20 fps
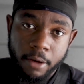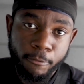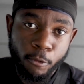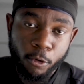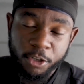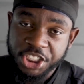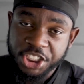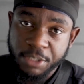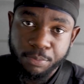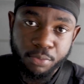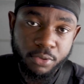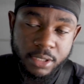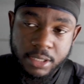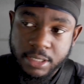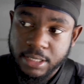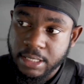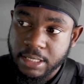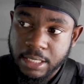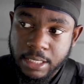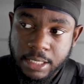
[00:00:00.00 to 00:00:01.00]
for shampoo the
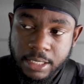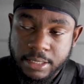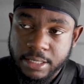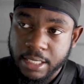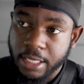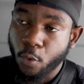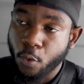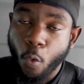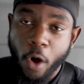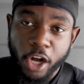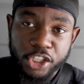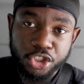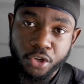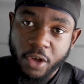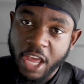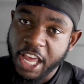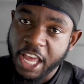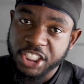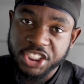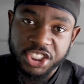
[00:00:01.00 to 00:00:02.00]
seats and wash
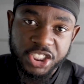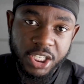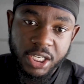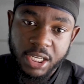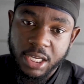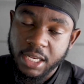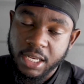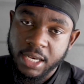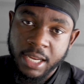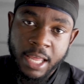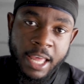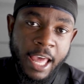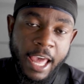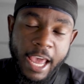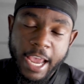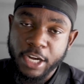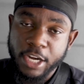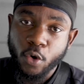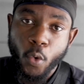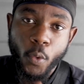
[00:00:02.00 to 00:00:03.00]
your engine
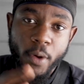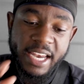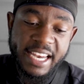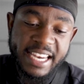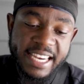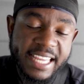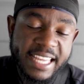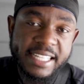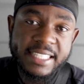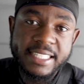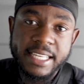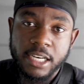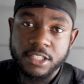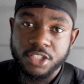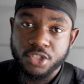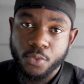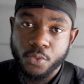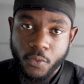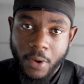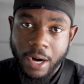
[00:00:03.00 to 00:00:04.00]
and go in
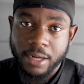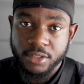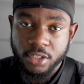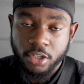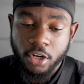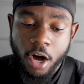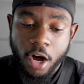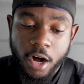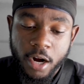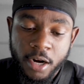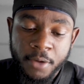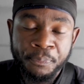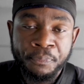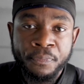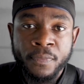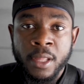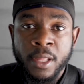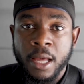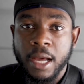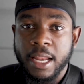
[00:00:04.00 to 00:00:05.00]
details throughout the car.
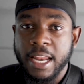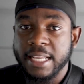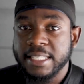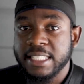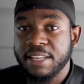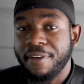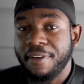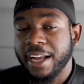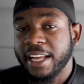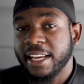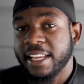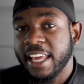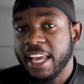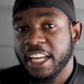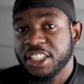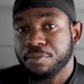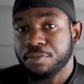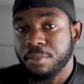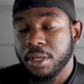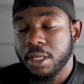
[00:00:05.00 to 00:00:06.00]
Let's see if I could
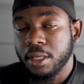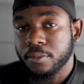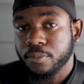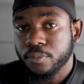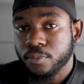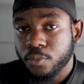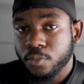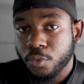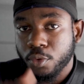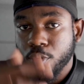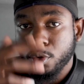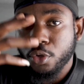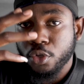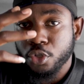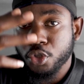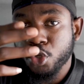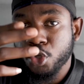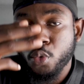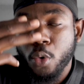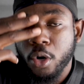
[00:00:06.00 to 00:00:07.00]
catch me
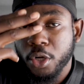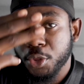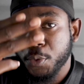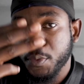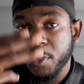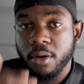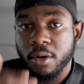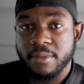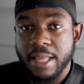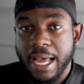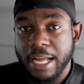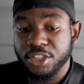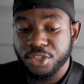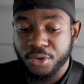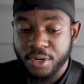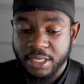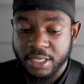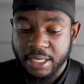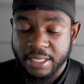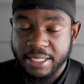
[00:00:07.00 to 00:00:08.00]
2 or 3 of that
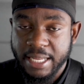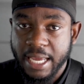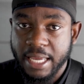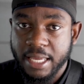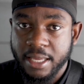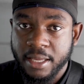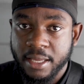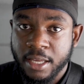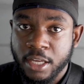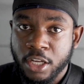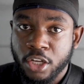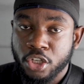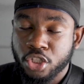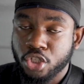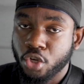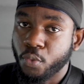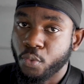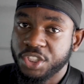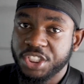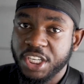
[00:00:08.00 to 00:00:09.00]
during the day.
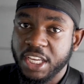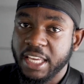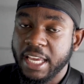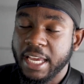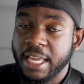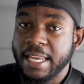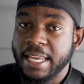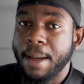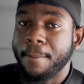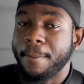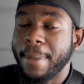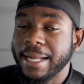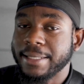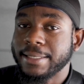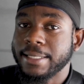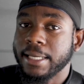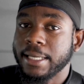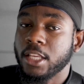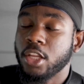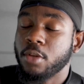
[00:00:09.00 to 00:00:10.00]
So which again, that might
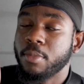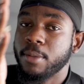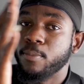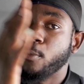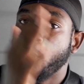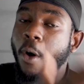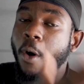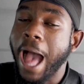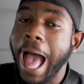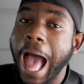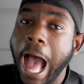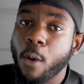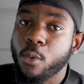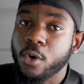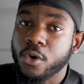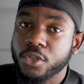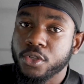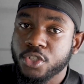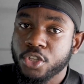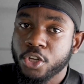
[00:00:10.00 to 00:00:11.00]
take a little bit more
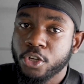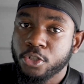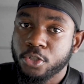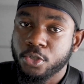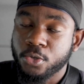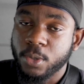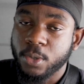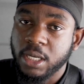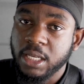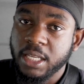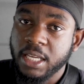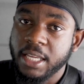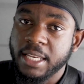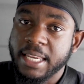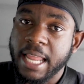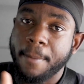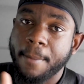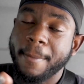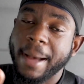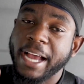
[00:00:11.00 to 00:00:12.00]
hours to clean.
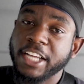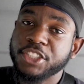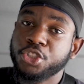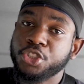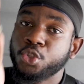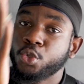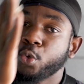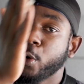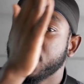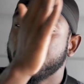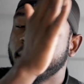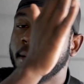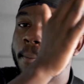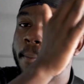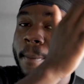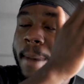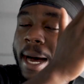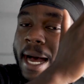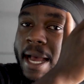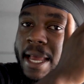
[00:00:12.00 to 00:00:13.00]
That might shorten
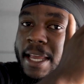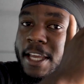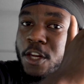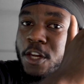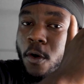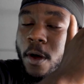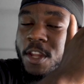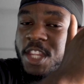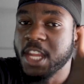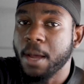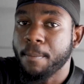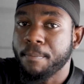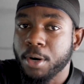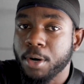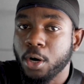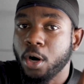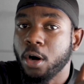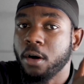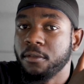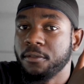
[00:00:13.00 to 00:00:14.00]
my
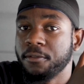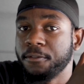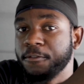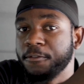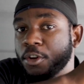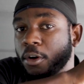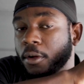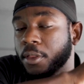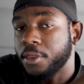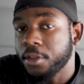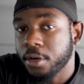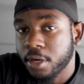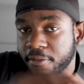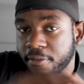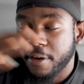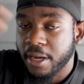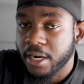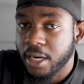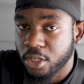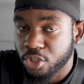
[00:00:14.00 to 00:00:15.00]
number of
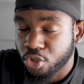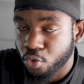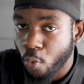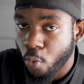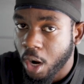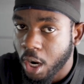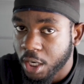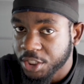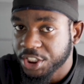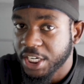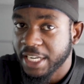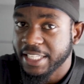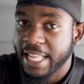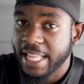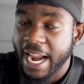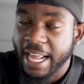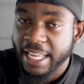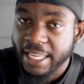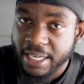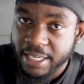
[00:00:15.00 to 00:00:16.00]
$35 wash
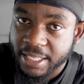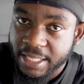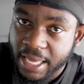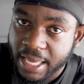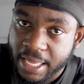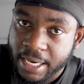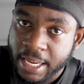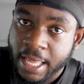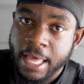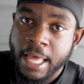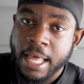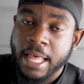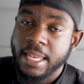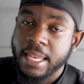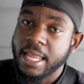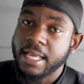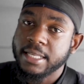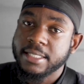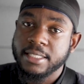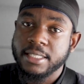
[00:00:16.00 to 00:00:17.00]
that I can get.
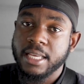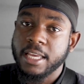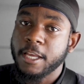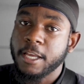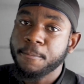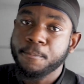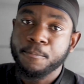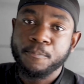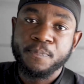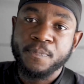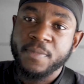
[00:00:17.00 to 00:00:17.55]
Let's say